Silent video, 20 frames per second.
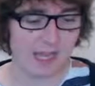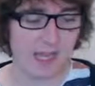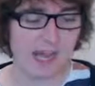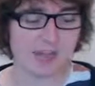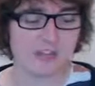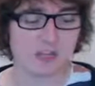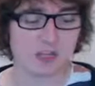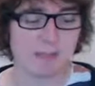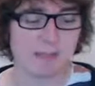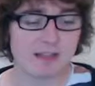
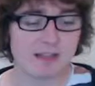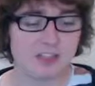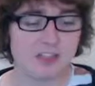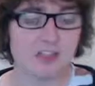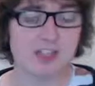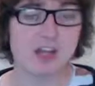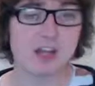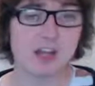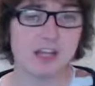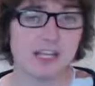As I
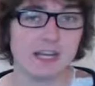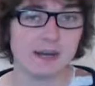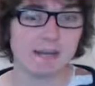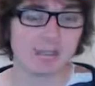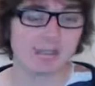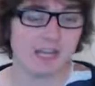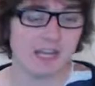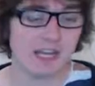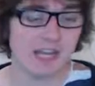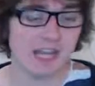mentioned earlier,
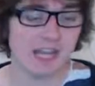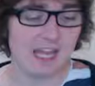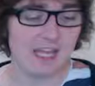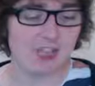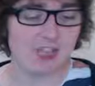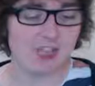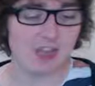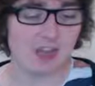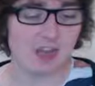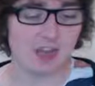
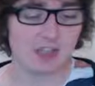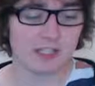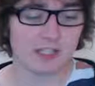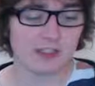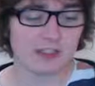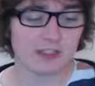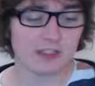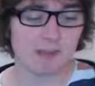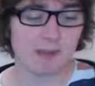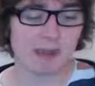each line
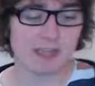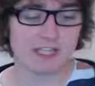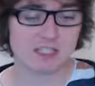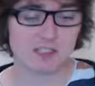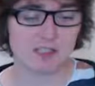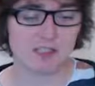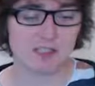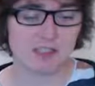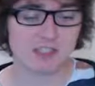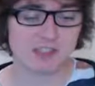and space
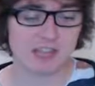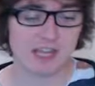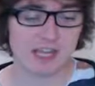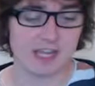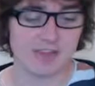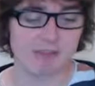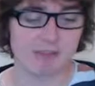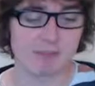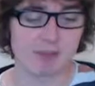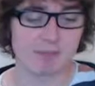on the
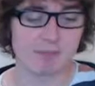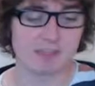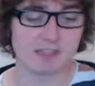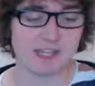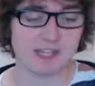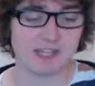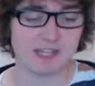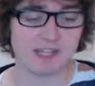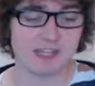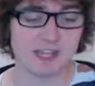stave
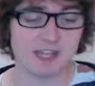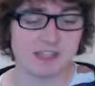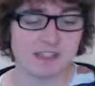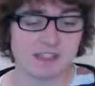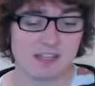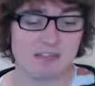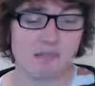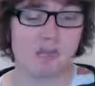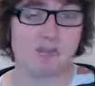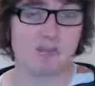represents a
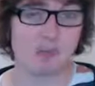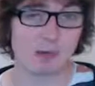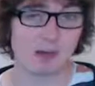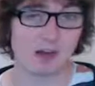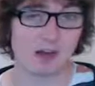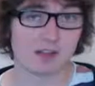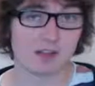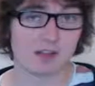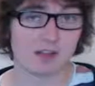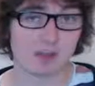different
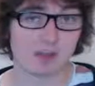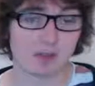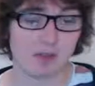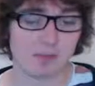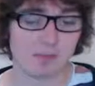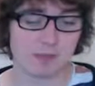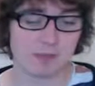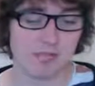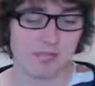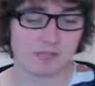part of the
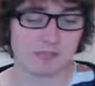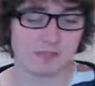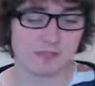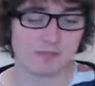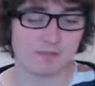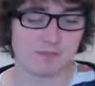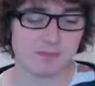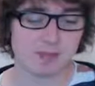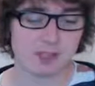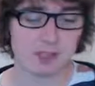drum kit.
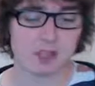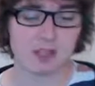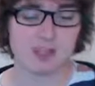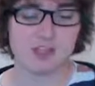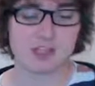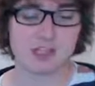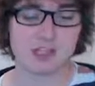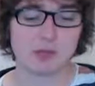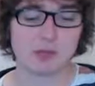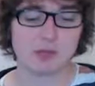
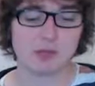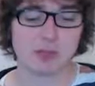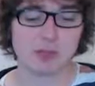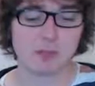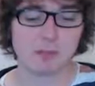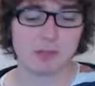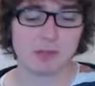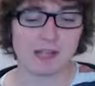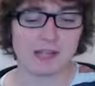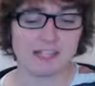So a
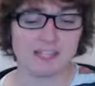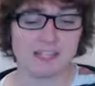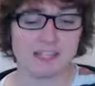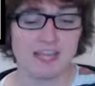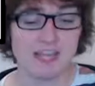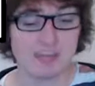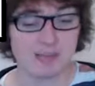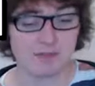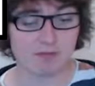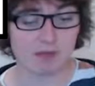note placed
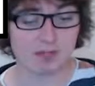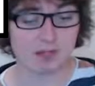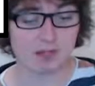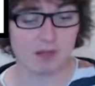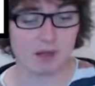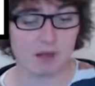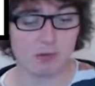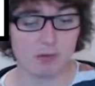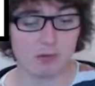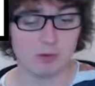here, for
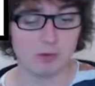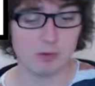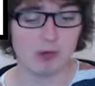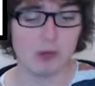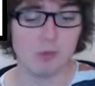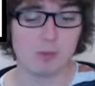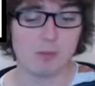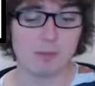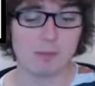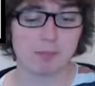example,
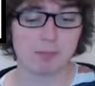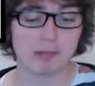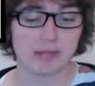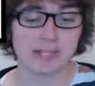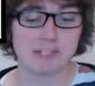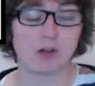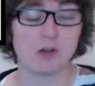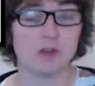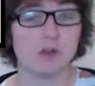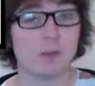will be
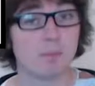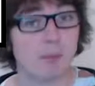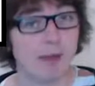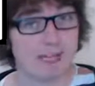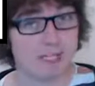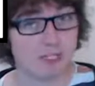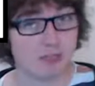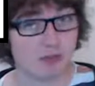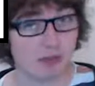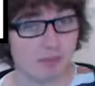played on the
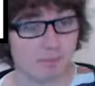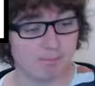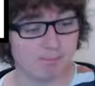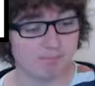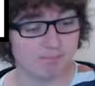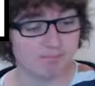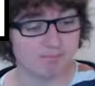bass drum.